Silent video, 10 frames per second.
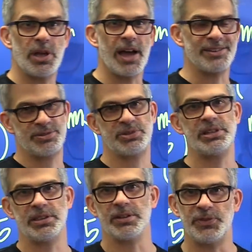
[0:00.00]
I
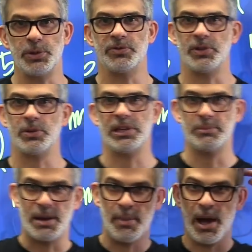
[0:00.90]
see that a few of you in
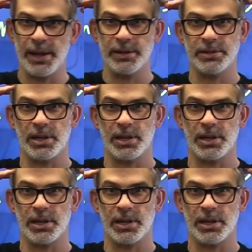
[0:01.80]
my mind,